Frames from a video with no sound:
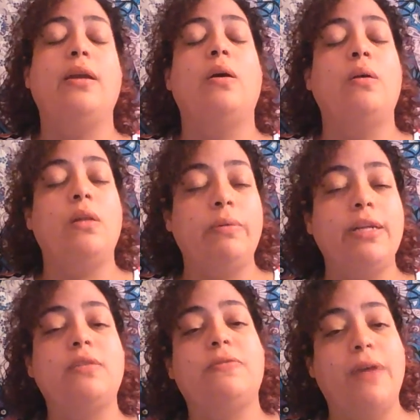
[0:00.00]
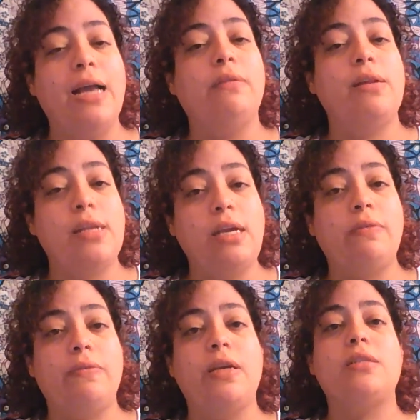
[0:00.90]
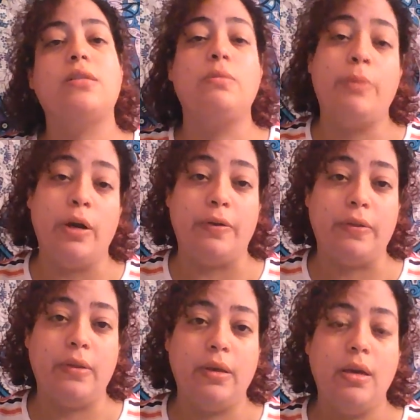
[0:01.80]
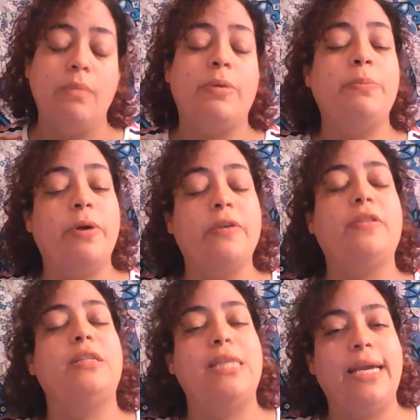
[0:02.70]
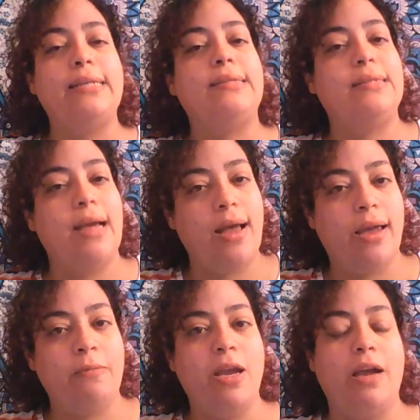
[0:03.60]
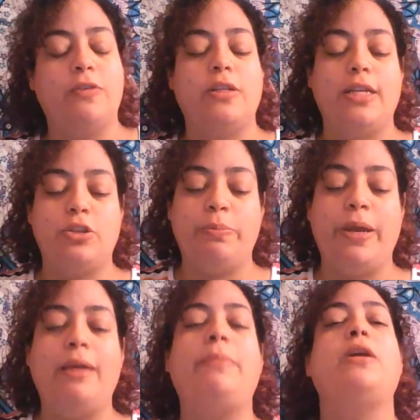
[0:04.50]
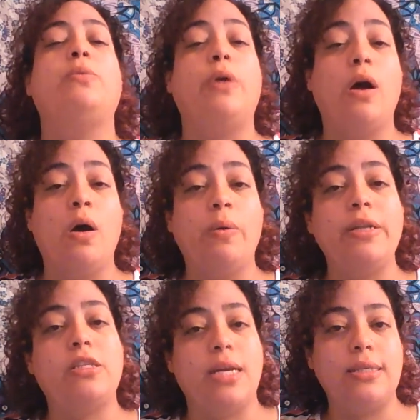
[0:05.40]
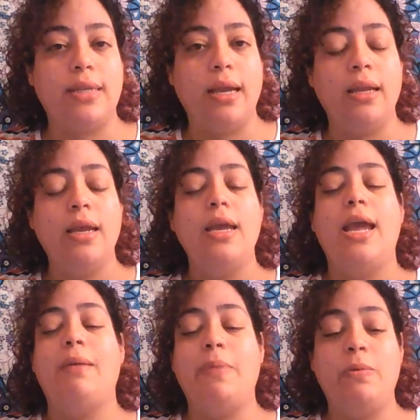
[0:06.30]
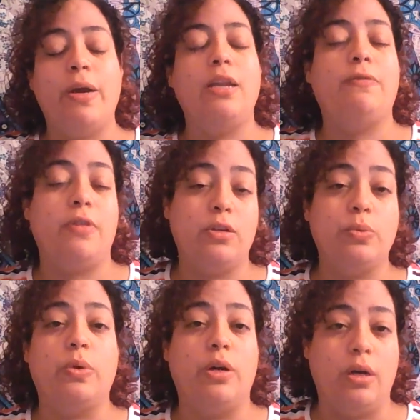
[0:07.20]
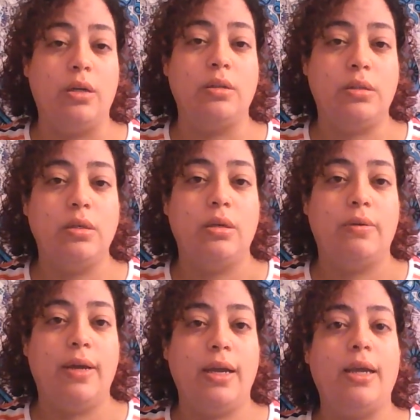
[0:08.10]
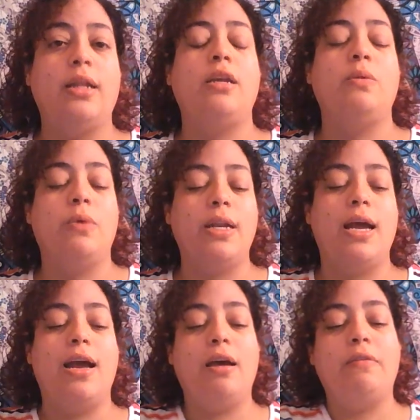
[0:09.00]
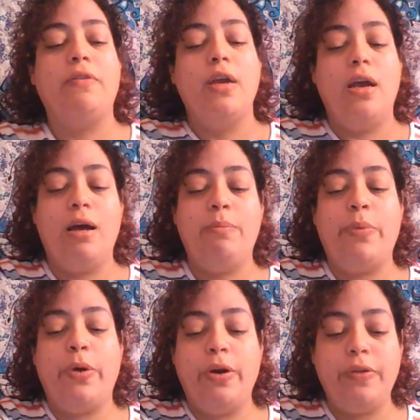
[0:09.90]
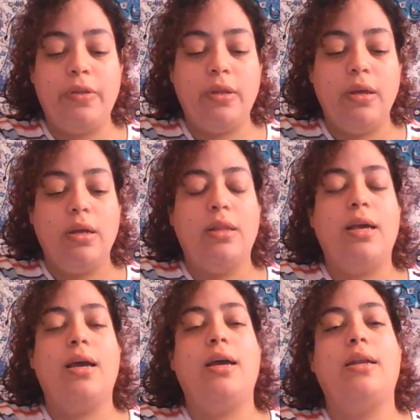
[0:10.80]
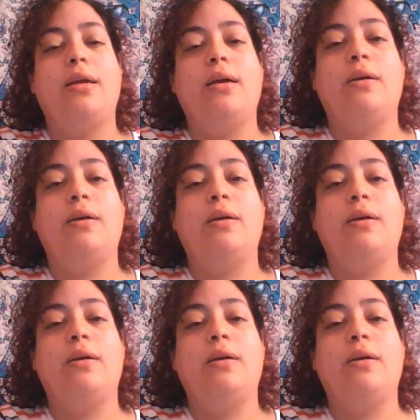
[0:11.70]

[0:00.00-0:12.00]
only way to find relief is through birth. But birth takes time. You have to let your baby grow and gestate and be ready for this world, right? And then you want to have a birth that